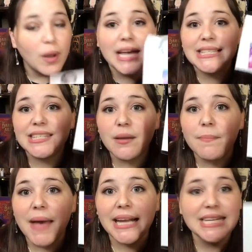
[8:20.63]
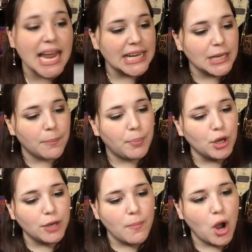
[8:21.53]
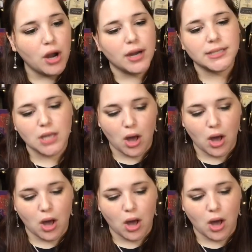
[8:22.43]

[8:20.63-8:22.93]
it's some magnetic bookmarks.